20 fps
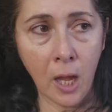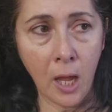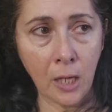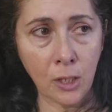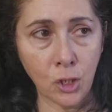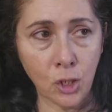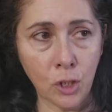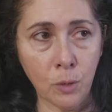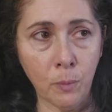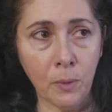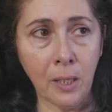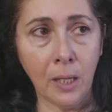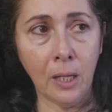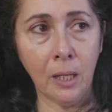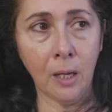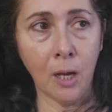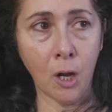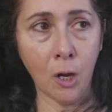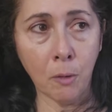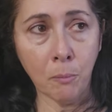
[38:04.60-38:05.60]
and
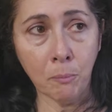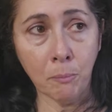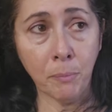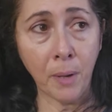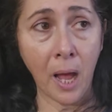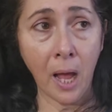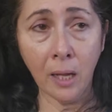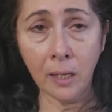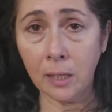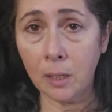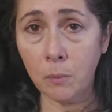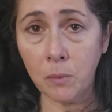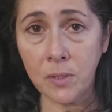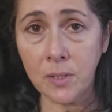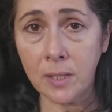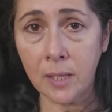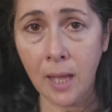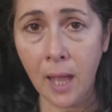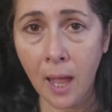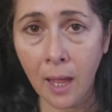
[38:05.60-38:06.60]
her body
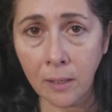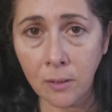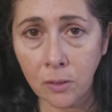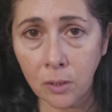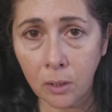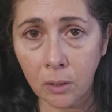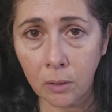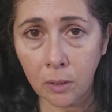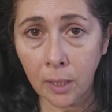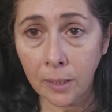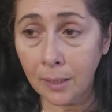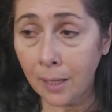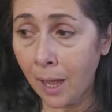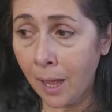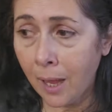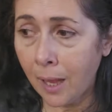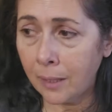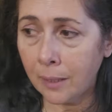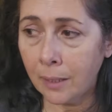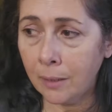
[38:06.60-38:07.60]
was the actor, and
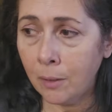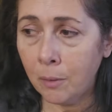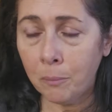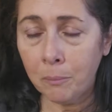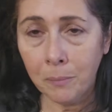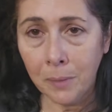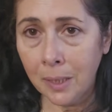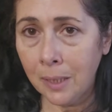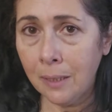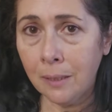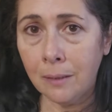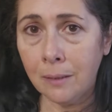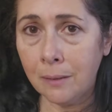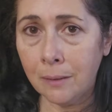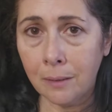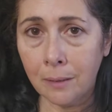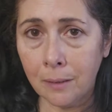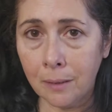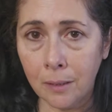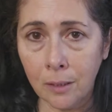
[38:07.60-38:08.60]
I don't
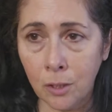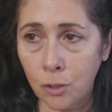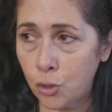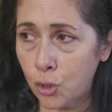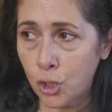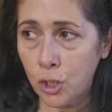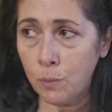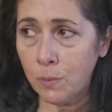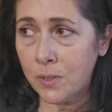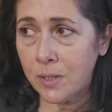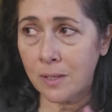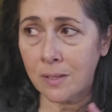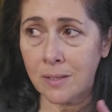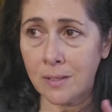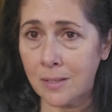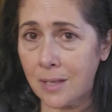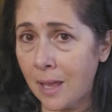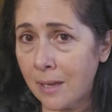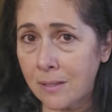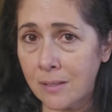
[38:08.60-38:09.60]
mean, she was a
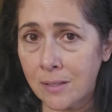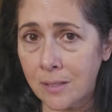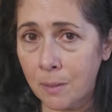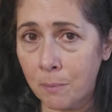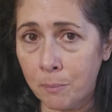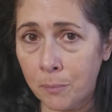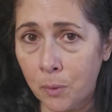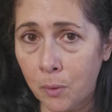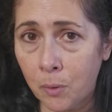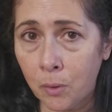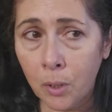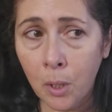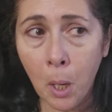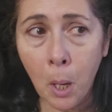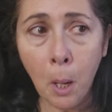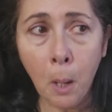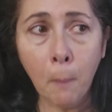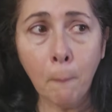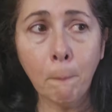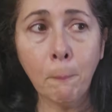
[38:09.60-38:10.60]
sex symbol,
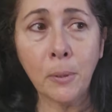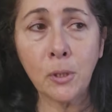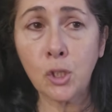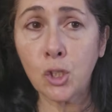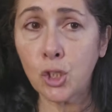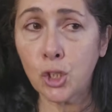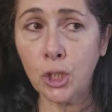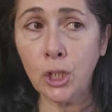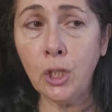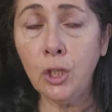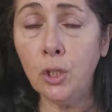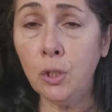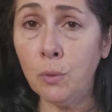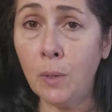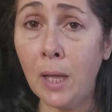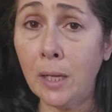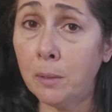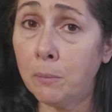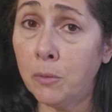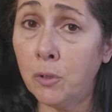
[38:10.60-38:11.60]
but she knew
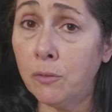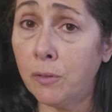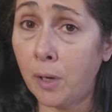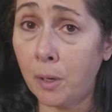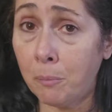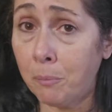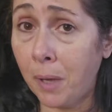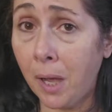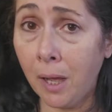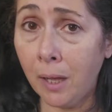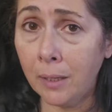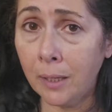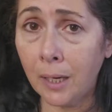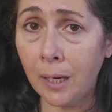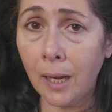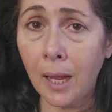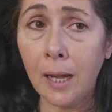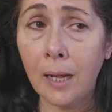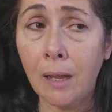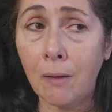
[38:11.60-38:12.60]
how to move her
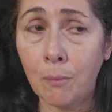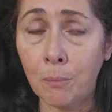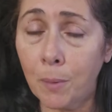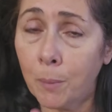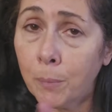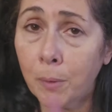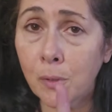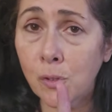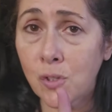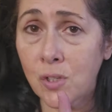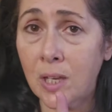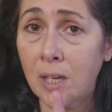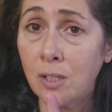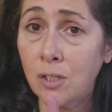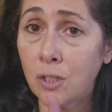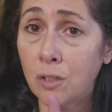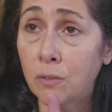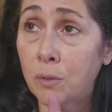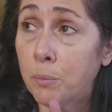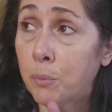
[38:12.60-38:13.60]
body. And I remember her saying
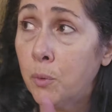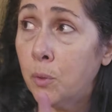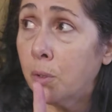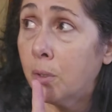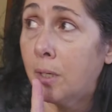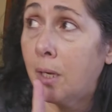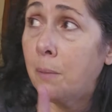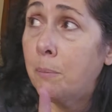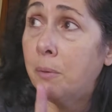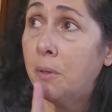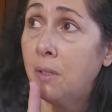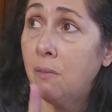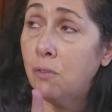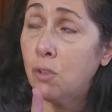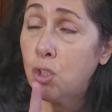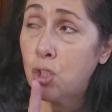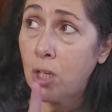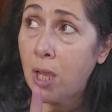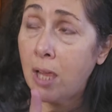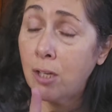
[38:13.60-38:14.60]
to the reporter, and I believe
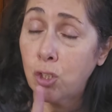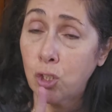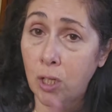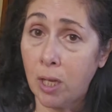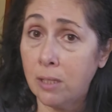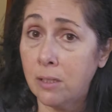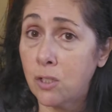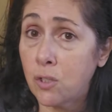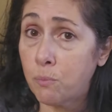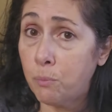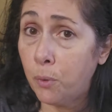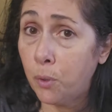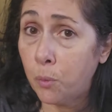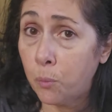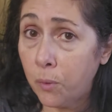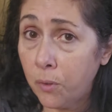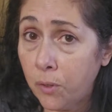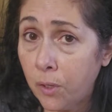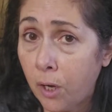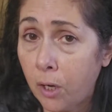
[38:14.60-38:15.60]
that she actually had this book
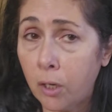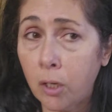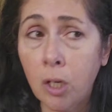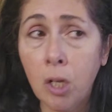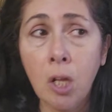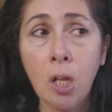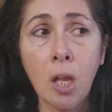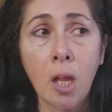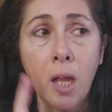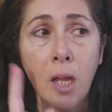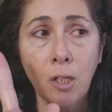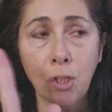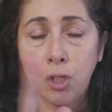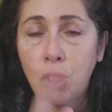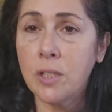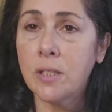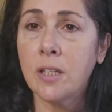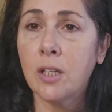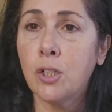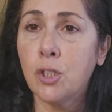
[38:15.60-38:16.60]
with her, and
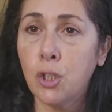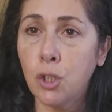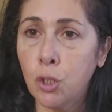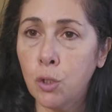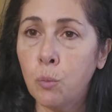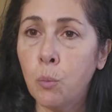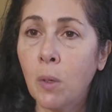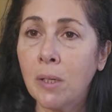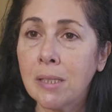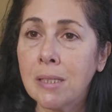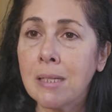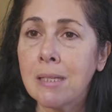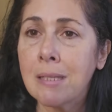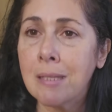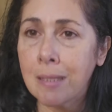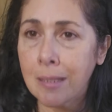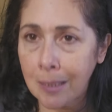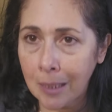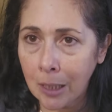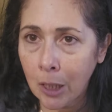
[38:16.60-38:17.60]
she said, do you want to
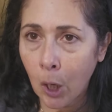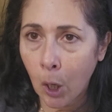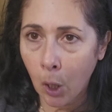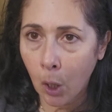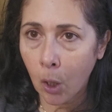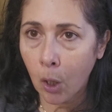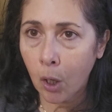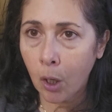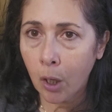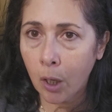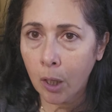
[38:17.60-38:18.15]
see her?